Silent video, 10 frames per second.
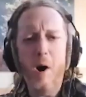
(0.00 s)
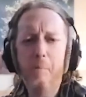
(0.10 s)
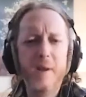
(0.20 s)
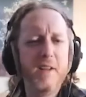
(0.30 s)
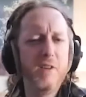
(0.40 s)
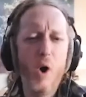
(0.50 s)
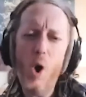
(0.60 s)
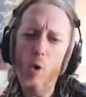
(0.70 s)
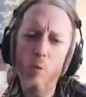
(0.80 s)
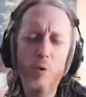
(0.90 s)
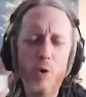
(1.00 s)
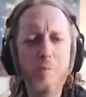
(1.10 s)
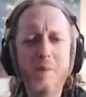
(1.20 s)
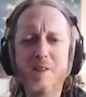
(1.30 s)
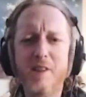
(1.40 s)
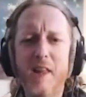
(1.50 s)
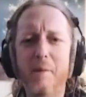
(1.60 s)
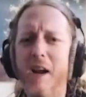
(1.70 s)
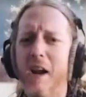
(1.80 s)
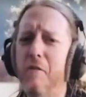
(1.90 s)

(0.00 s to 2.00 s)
bumping and the whole room is slamming,